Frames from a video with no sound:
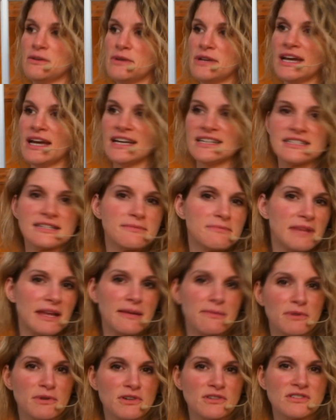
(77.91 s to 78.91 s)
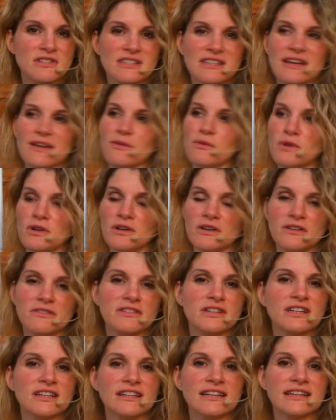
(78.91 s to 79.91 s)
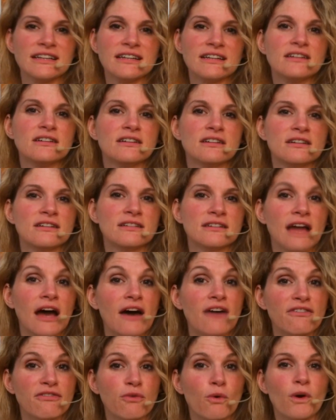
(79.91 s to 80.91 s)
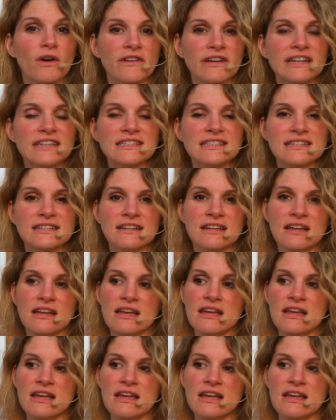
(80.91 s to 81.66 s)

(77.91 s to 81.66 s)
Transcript: We had some neighbors that were really not for it.